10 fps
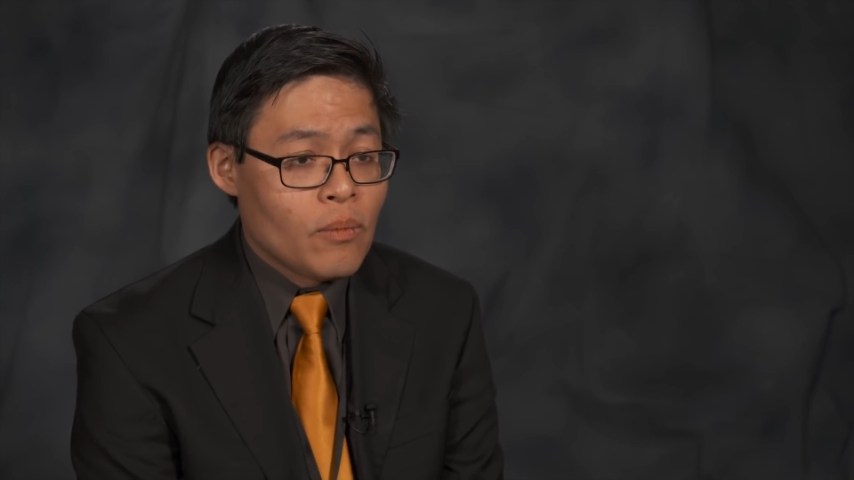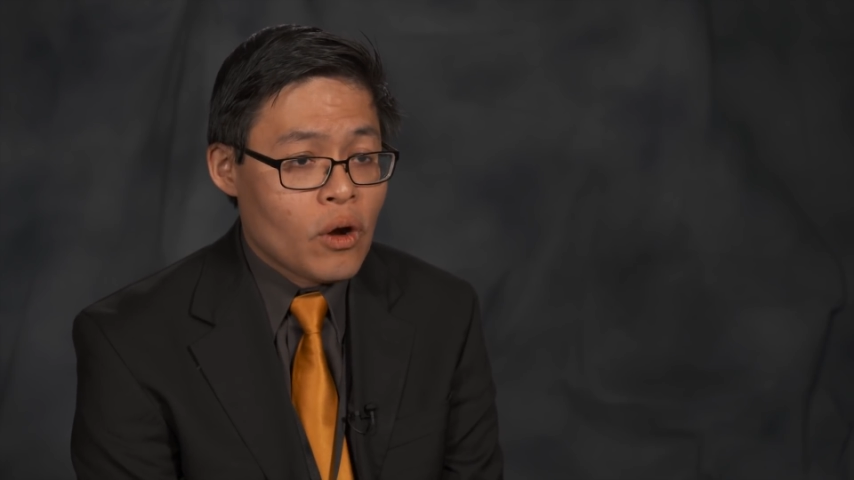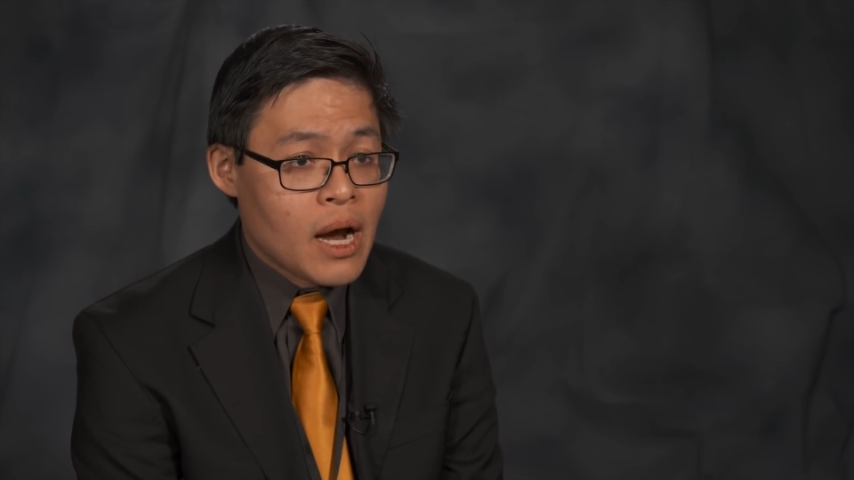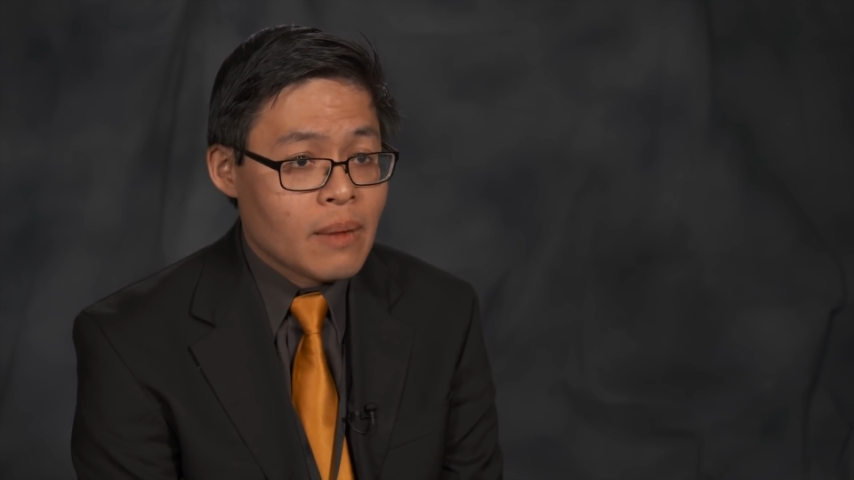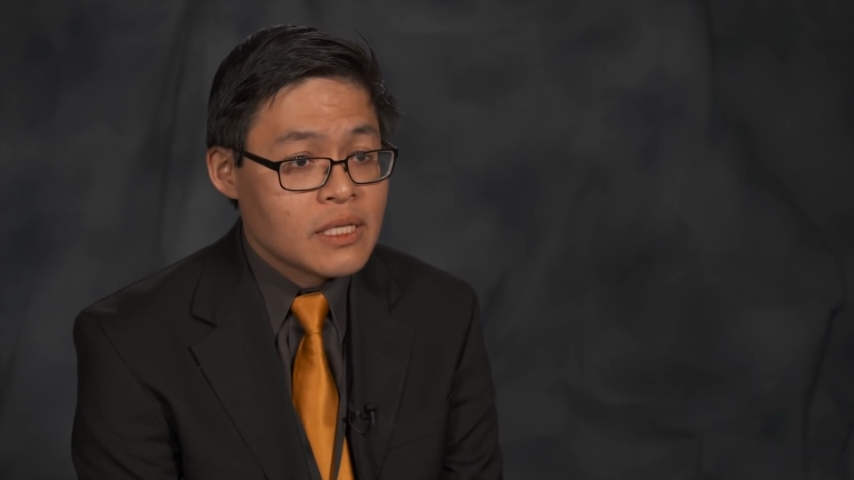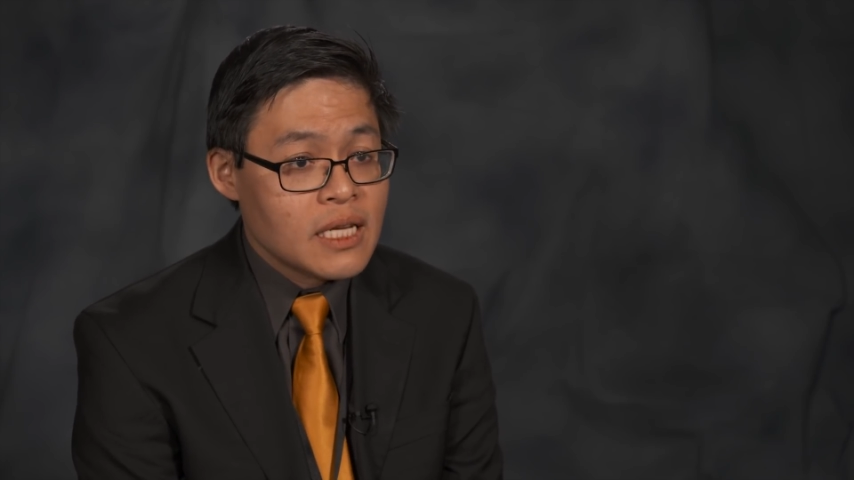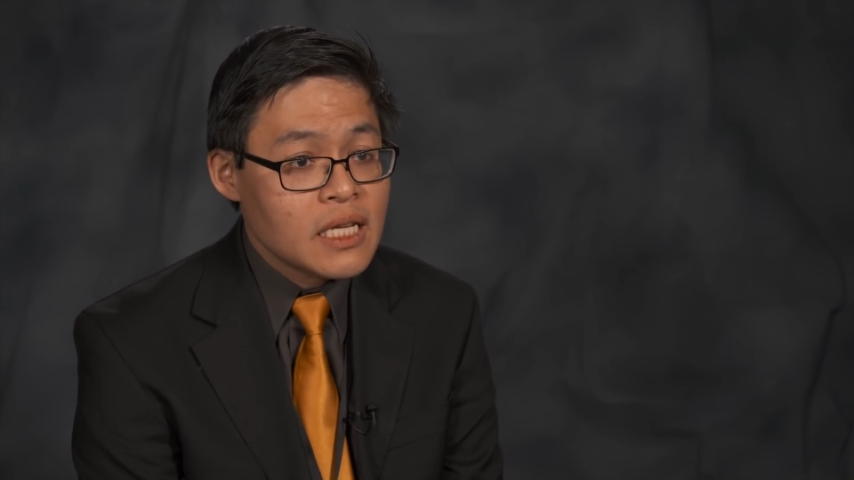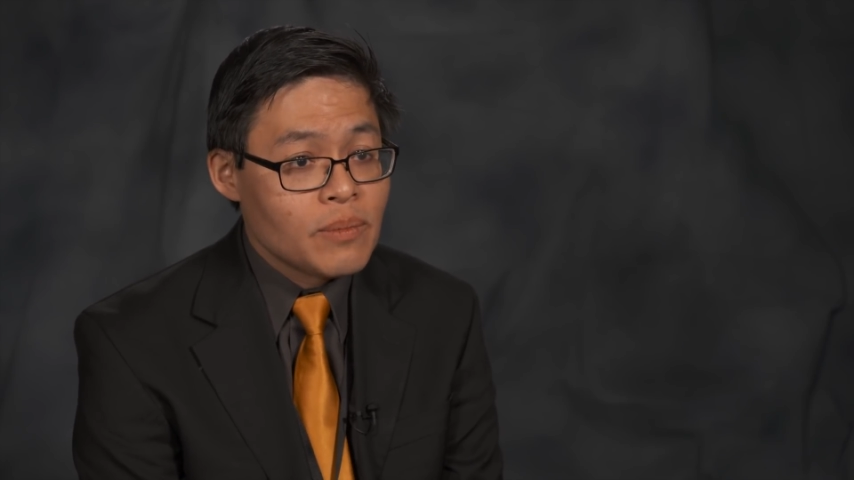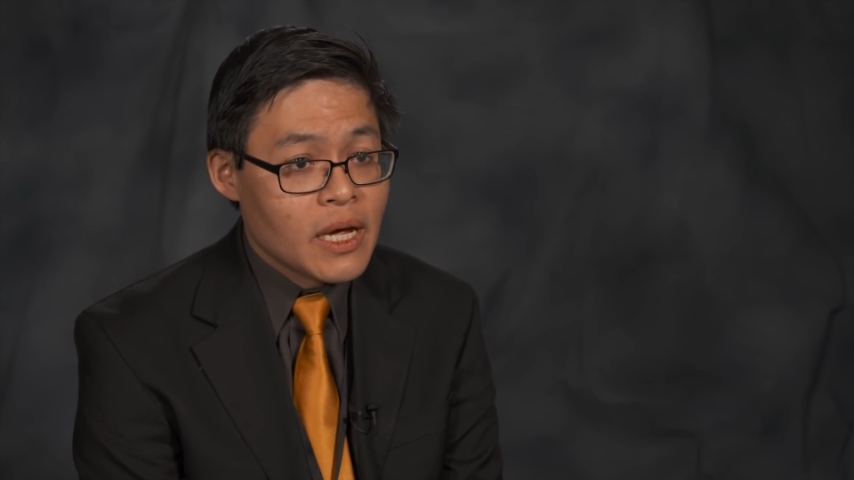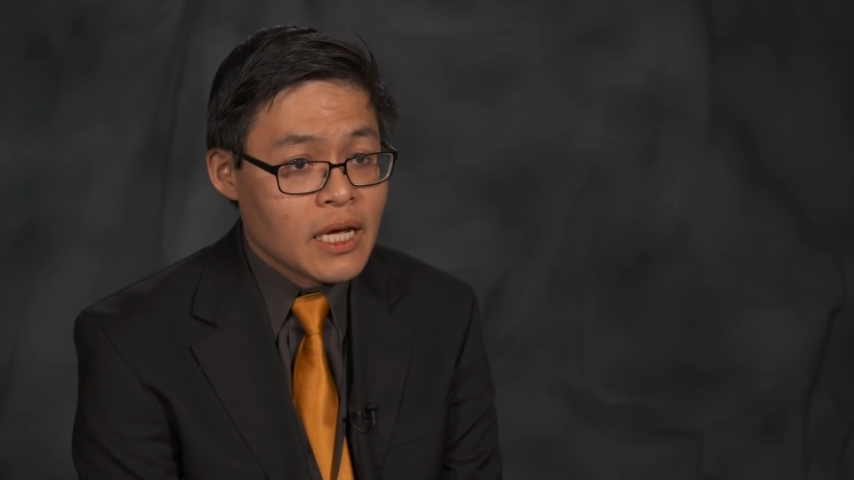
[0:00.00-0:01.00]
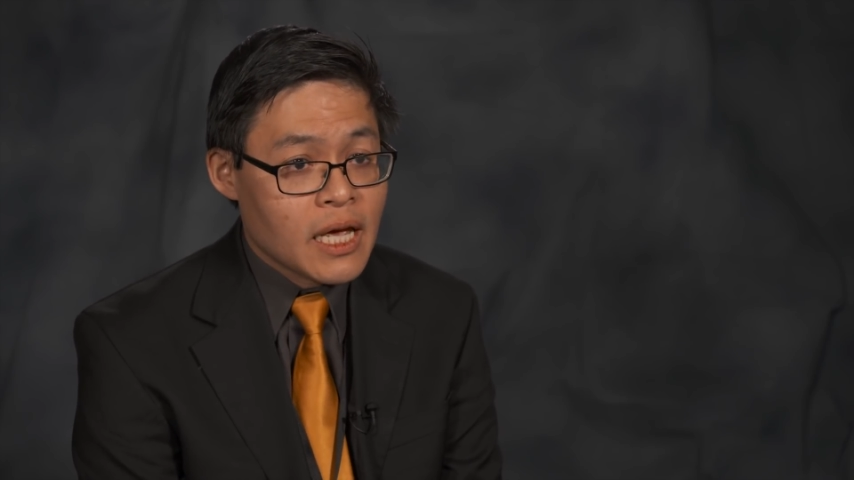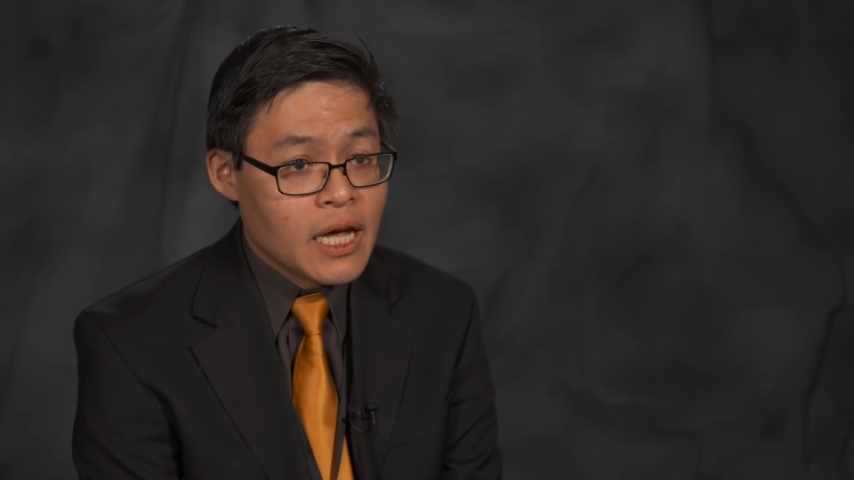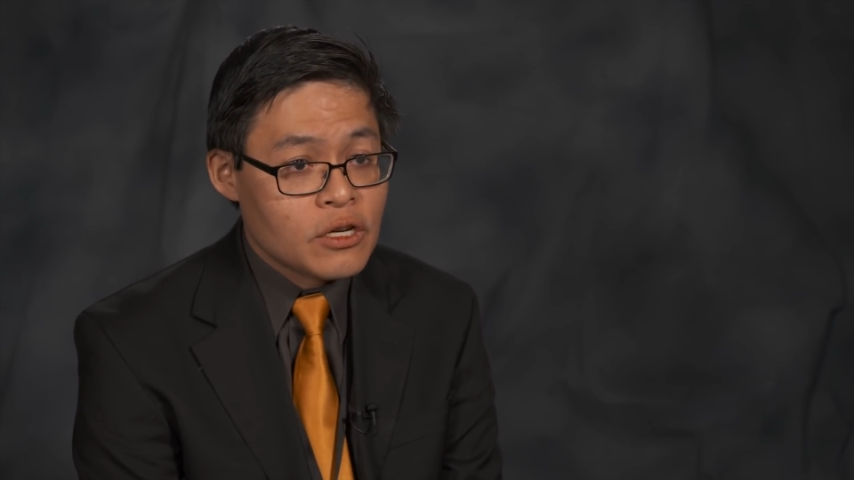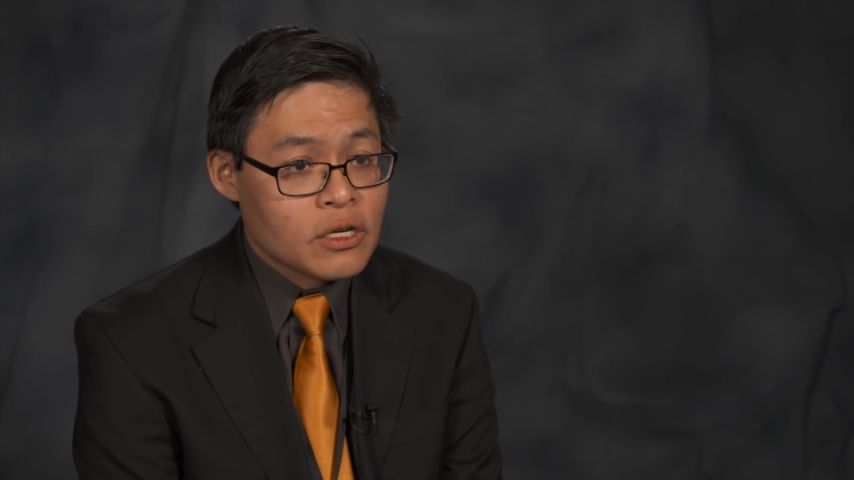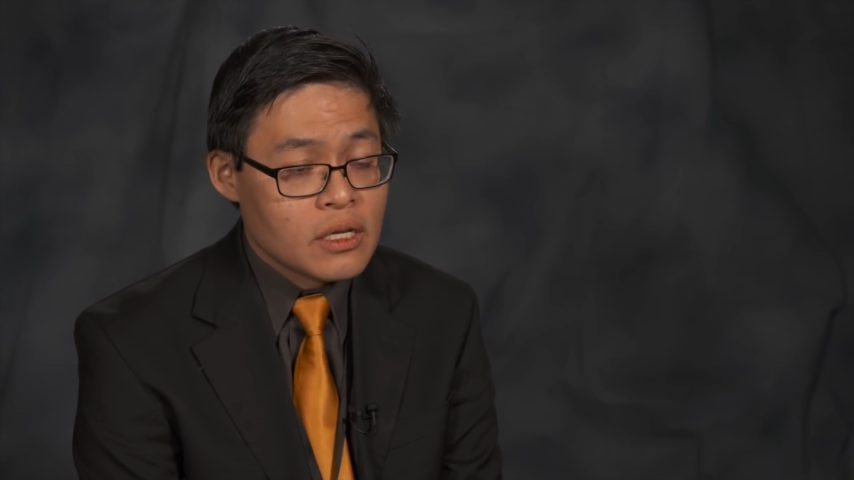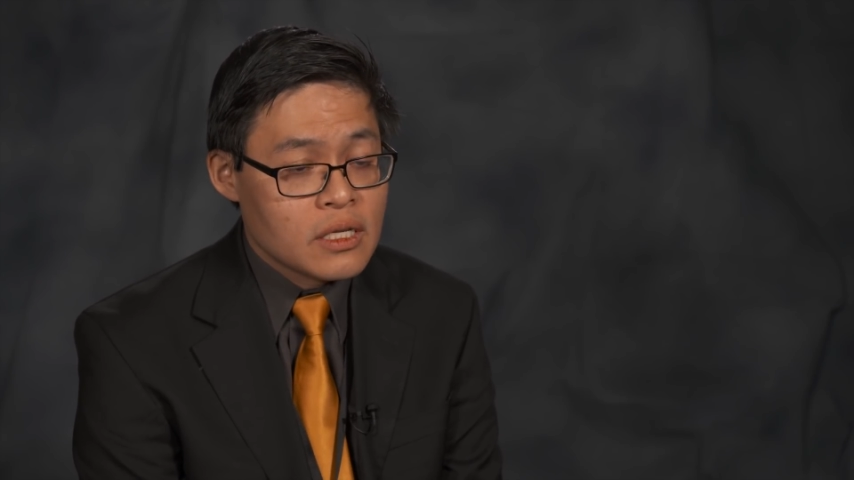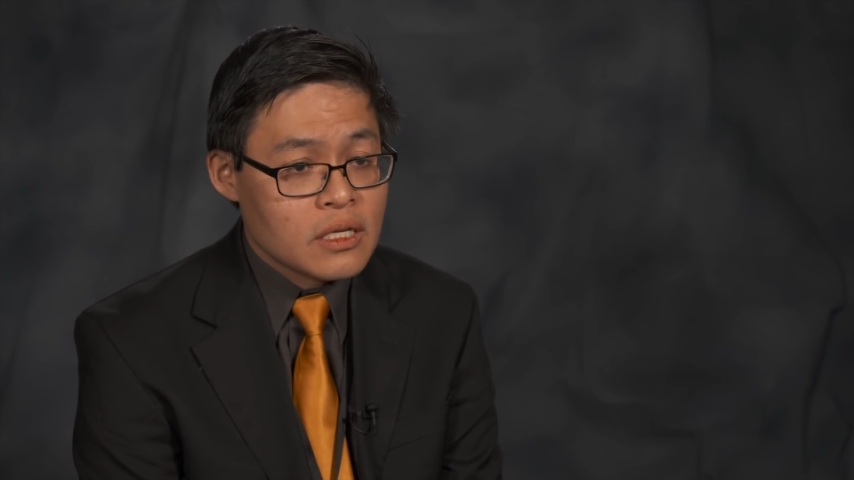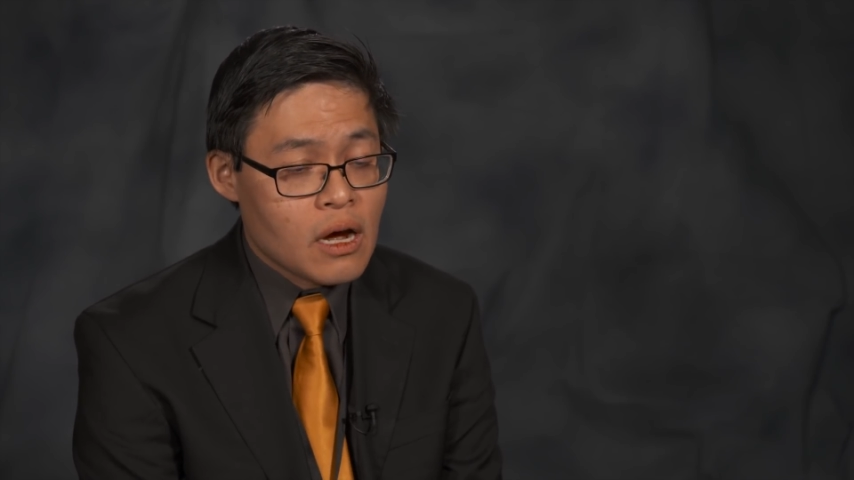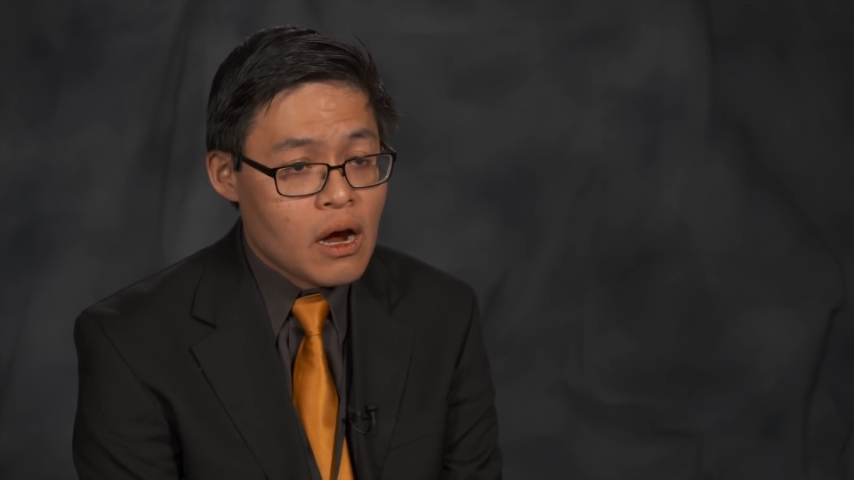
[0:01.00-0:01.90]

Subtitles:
perhaps these medications